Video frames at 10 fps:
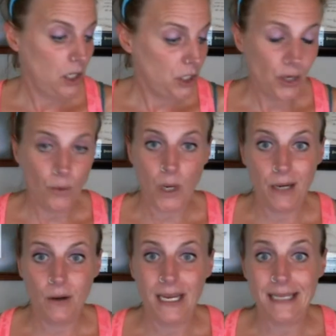you know
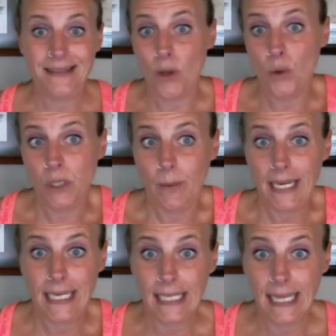what, it's the only way
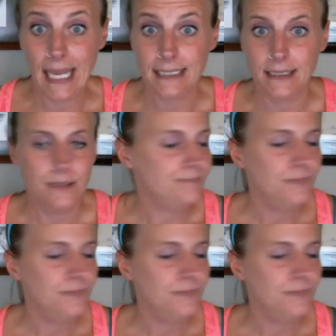to get elected.